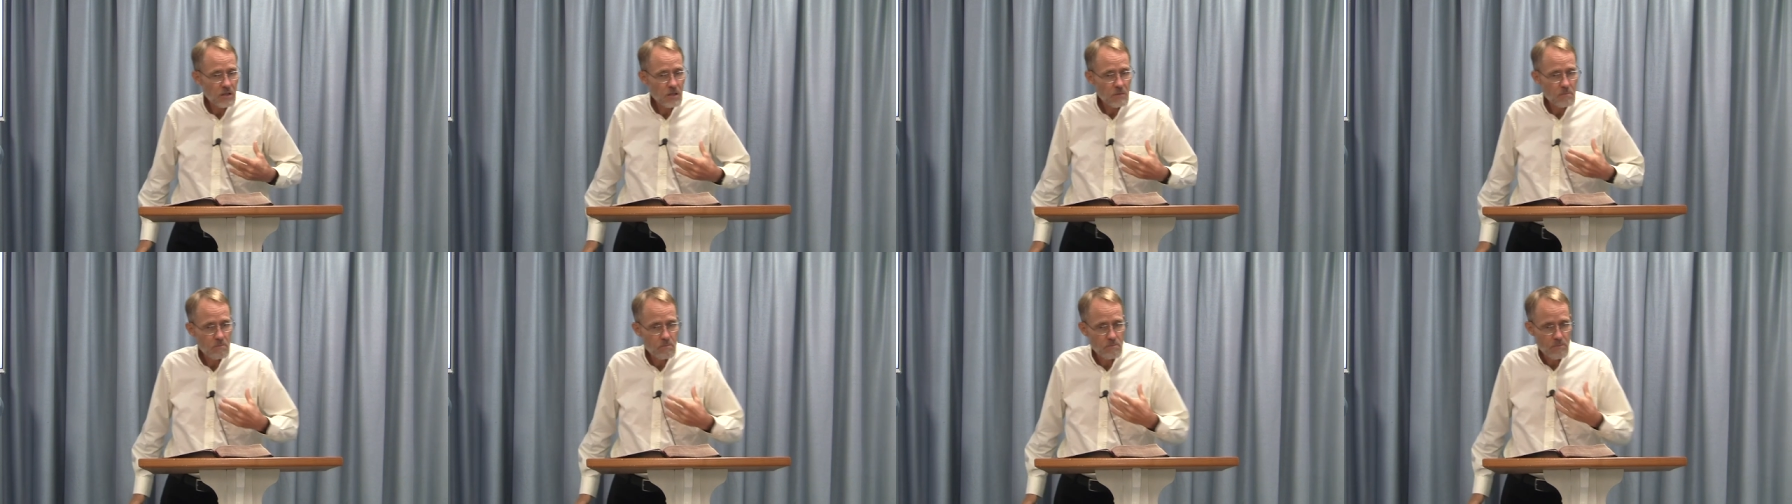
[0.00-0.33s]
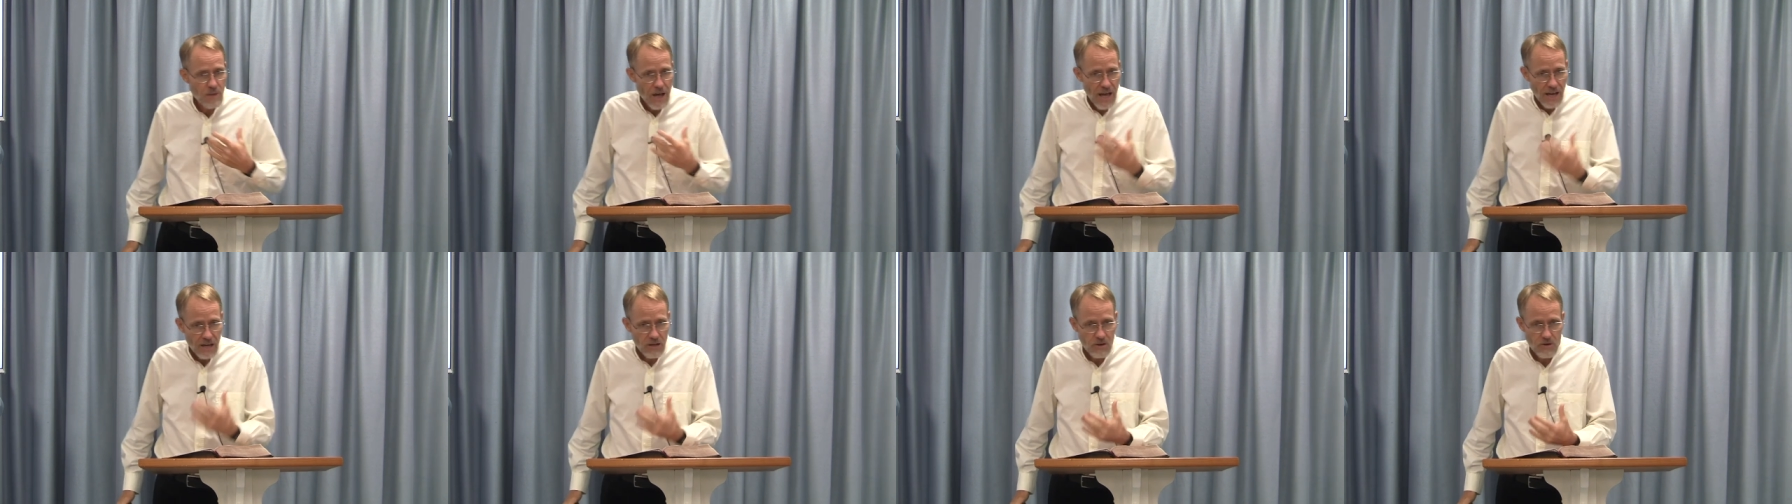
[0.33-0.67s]

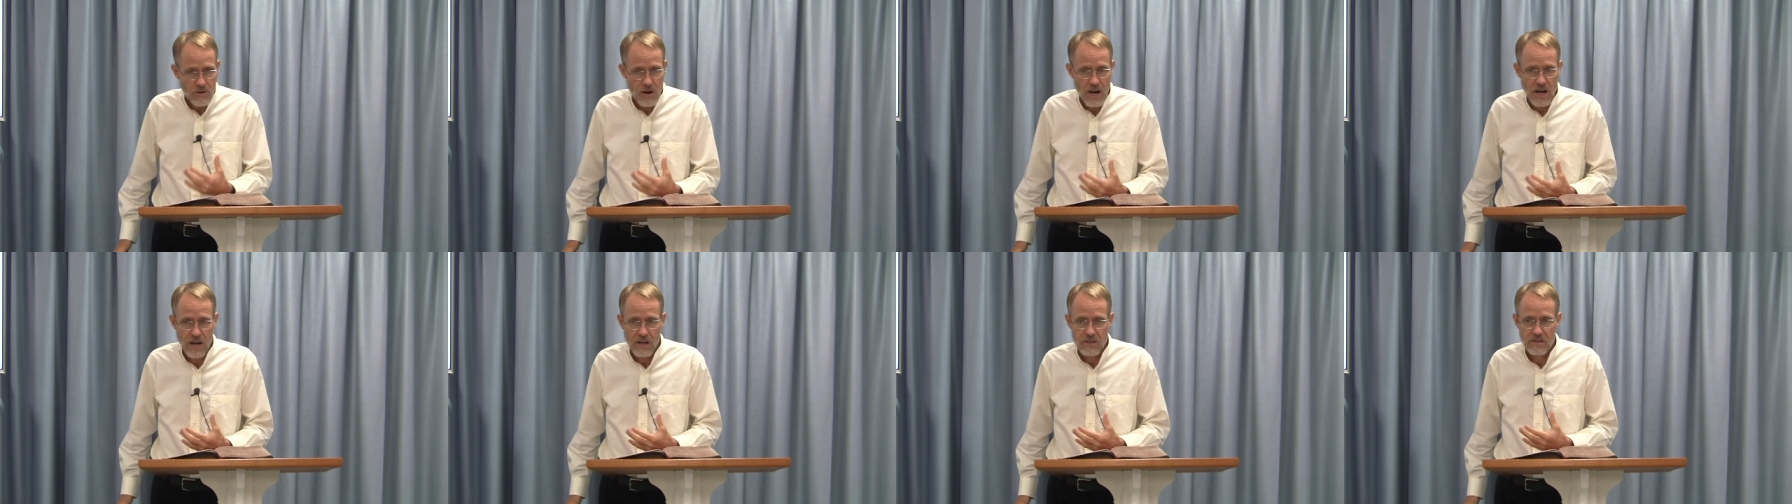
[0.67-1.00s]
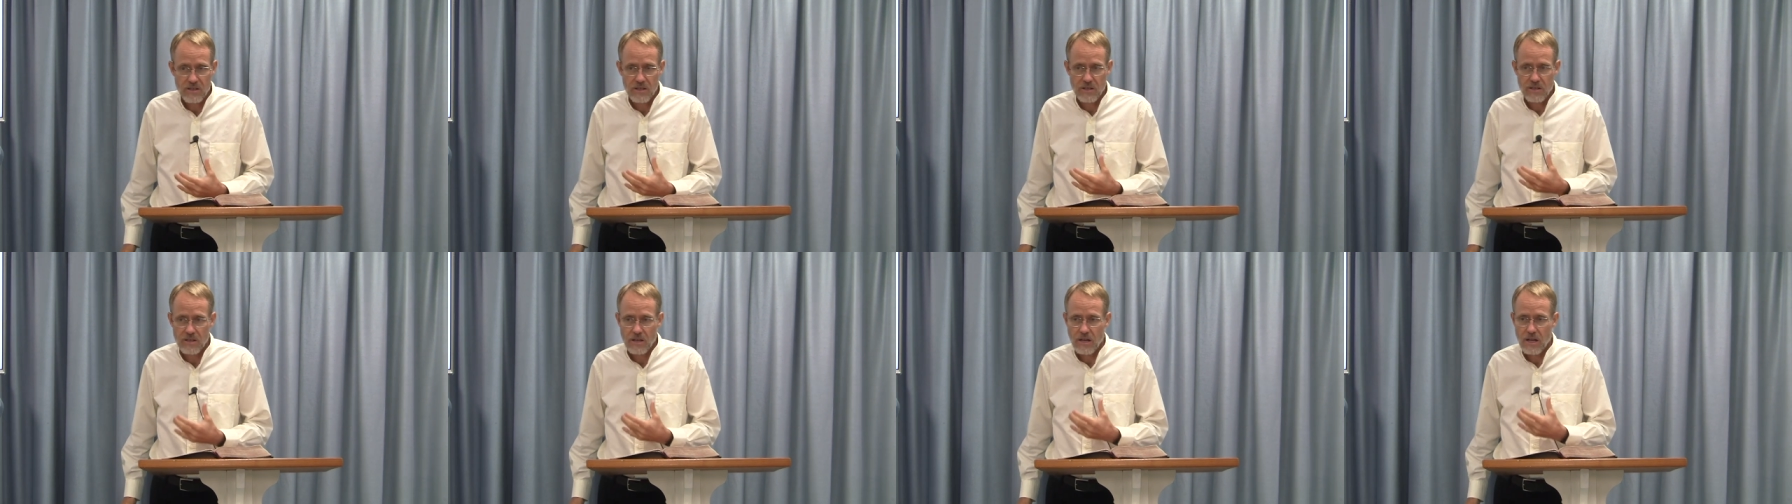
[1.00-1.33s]
background
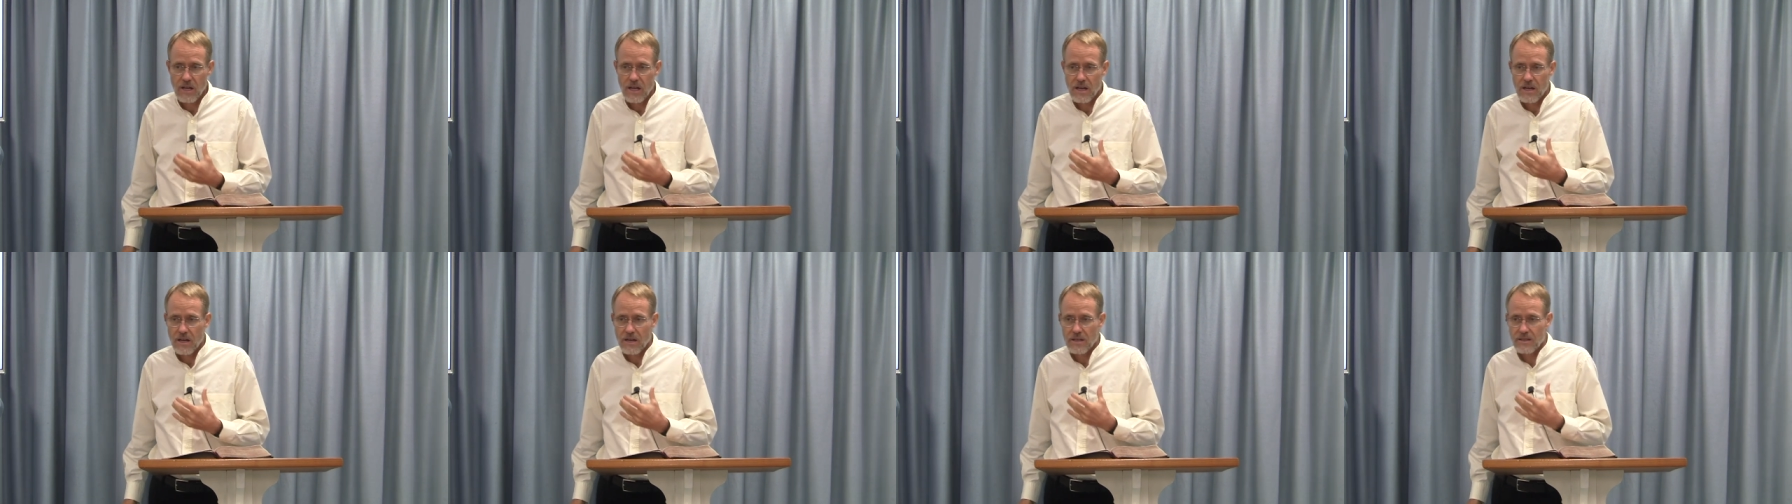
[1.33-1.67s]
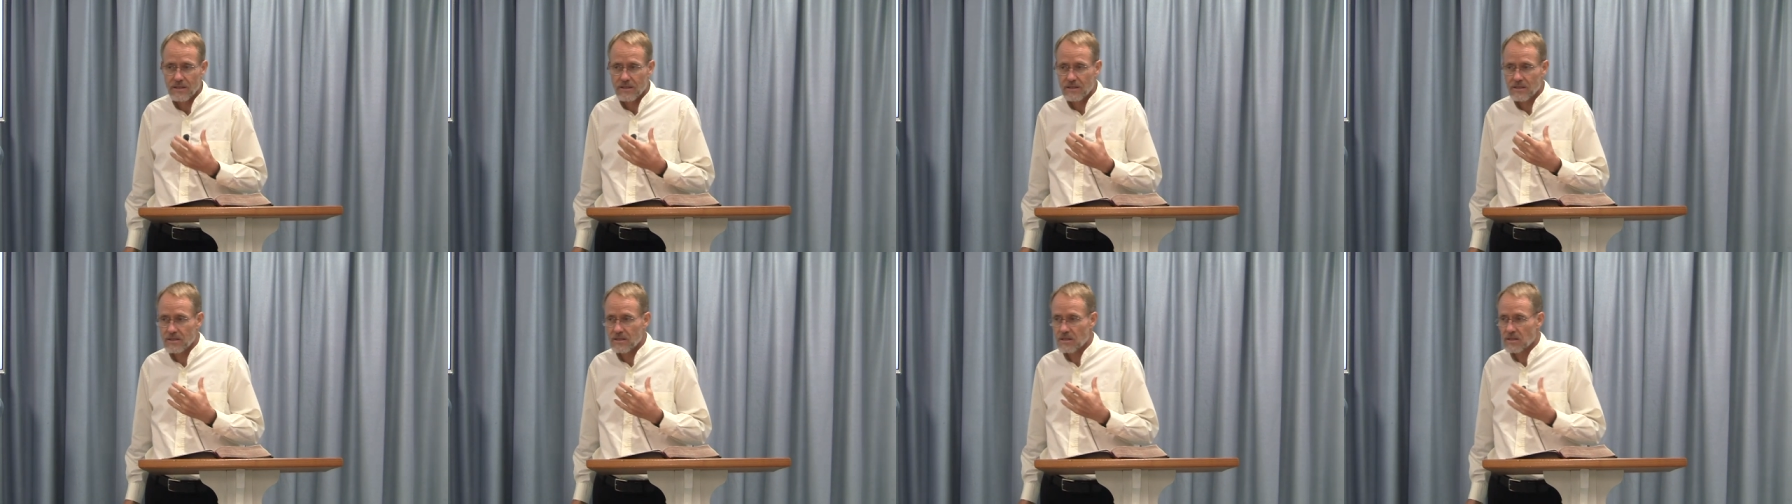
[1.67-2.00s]
and,
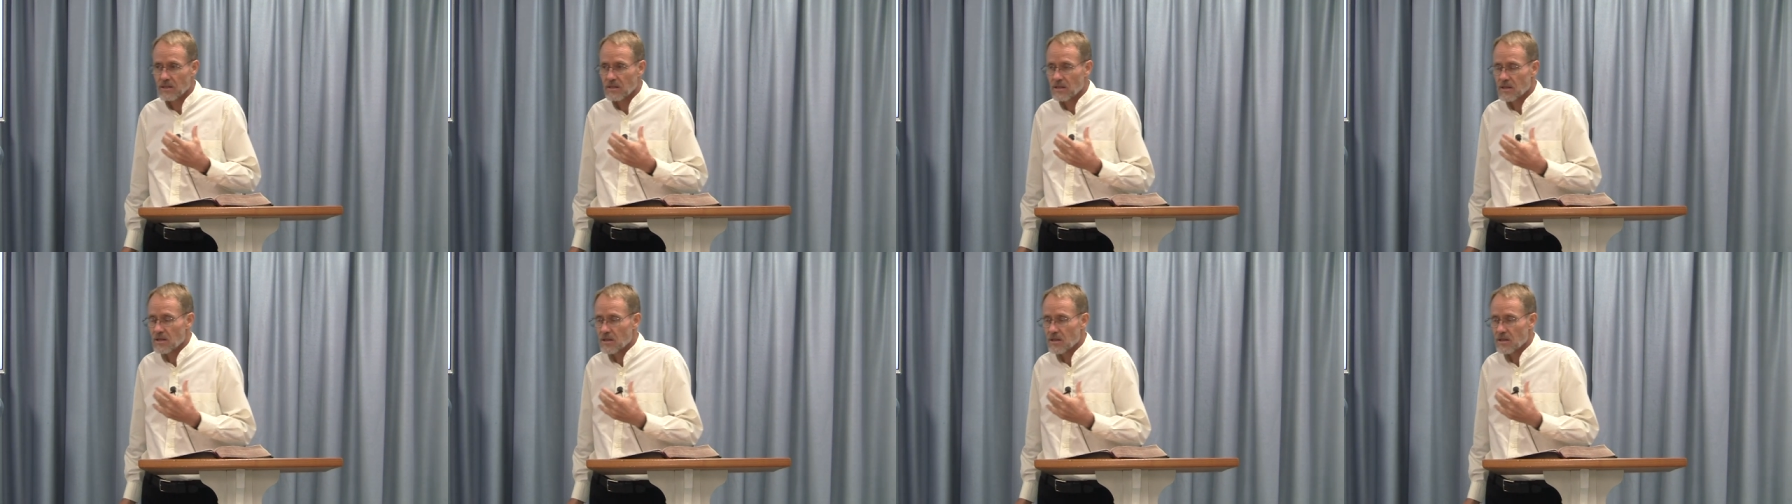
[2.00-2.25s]
and